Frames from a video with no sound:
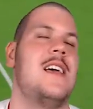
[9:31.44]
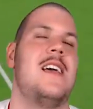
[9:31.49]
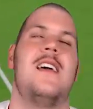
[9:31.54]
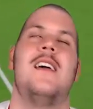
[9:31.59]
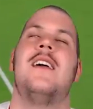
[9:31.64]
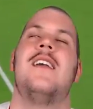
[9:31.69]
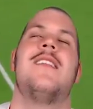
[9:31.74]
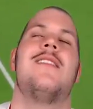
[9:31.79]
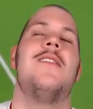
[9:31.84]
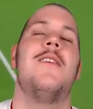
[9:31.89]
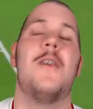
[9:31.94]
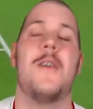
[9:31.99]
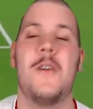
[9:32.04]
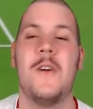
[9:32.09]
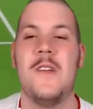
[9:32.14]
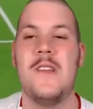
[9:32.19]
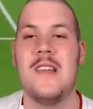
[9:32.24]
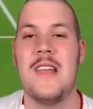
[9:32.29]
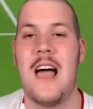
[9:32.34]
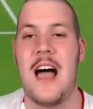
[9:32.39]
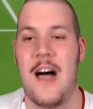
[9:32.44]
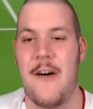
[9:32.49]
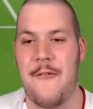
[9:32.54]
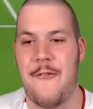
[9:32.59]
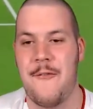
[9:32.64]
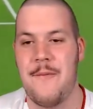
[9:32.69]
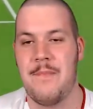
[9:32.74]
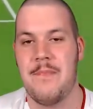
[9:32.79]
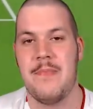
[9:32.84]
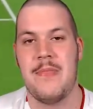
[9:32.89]
It's not good enough.
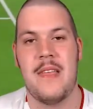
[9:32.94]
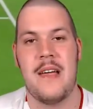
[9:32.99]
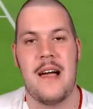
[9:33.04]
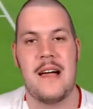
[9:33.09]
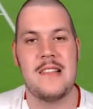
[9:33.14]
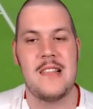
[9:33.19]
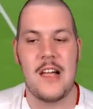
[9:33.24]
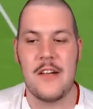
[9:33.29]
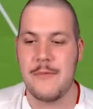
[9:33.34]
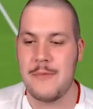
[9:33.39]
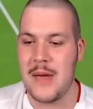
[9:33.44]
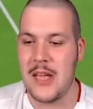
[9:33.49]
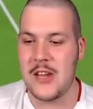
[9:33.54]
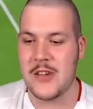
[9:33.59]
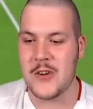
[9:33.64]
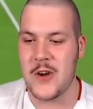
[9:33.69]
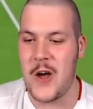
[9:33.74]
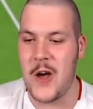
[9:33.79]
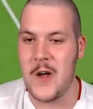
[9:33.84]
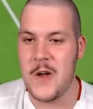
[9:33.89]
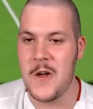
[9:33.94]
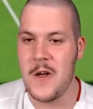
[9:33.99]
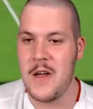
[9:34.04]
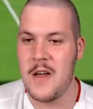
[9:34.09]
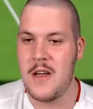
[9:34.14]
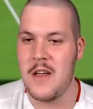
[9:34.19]
I love Mitro.